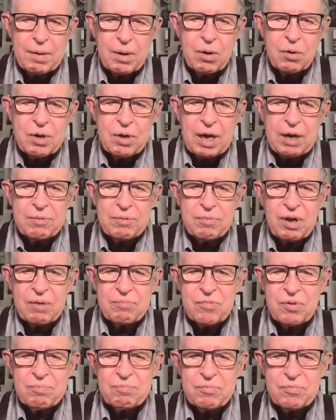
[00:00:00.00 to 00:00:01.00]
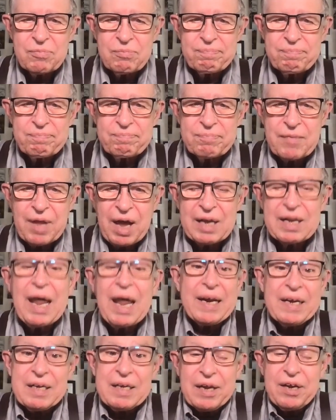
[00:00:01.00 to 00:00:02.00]
okay. I
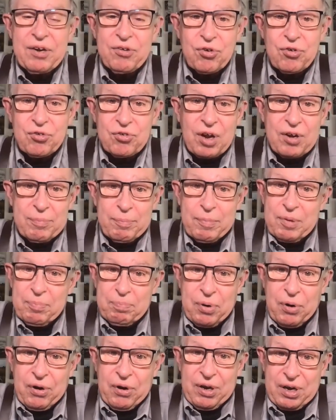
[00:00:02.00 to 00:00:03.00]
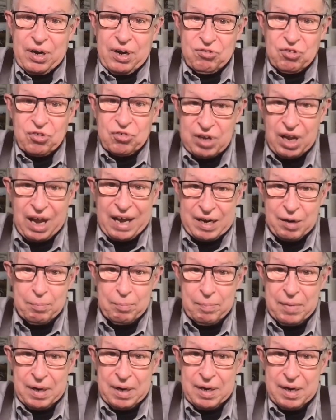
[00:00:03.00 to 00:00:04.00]
like glaciers. I mean, period. I just like
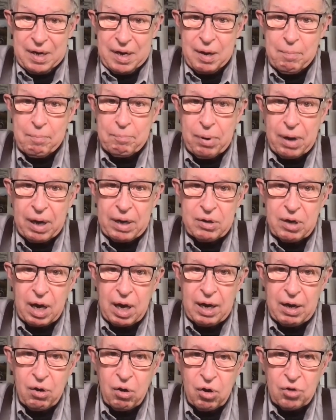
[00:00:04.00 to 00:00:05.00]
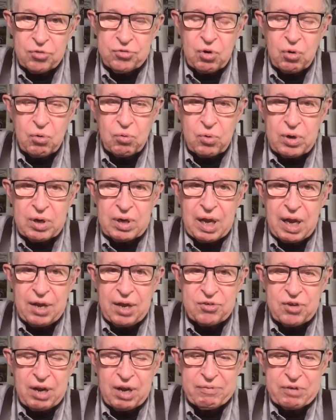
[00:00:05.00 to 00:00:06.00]
them. But I also
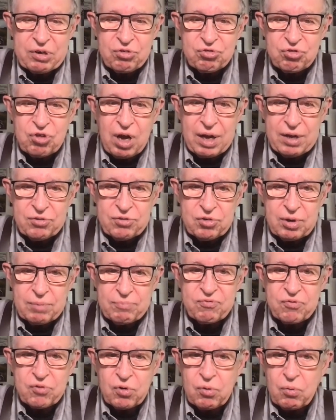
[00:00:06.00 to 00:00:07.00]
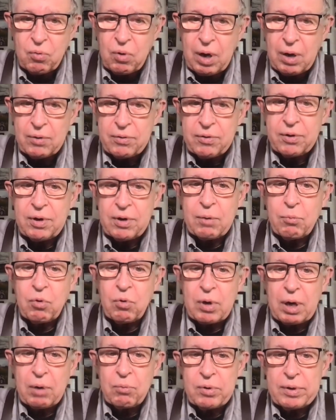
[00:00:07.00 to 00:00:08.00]
realized, having shot some for a while, that
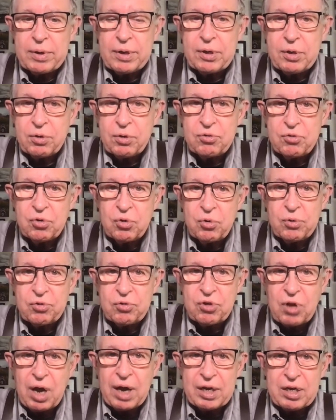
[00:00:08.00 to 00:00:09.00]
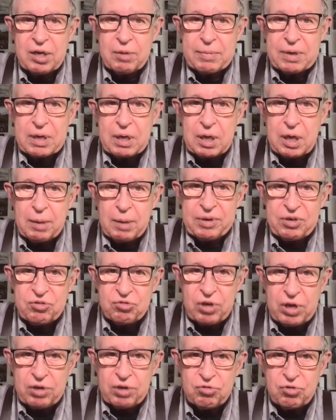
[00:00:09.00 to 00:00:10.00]
what I really could do is document climate
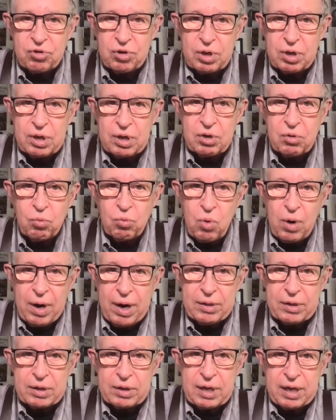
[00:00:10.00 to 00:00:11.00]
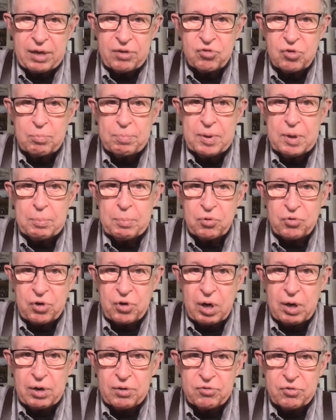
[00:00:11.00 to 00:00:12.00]
change in a way that gets to people's
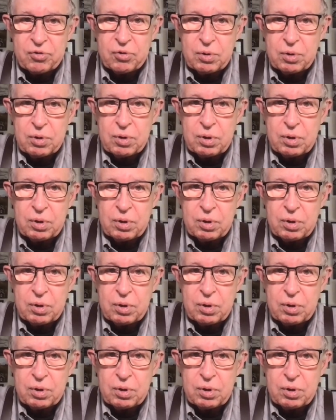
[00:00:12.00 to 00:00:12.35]
hearts.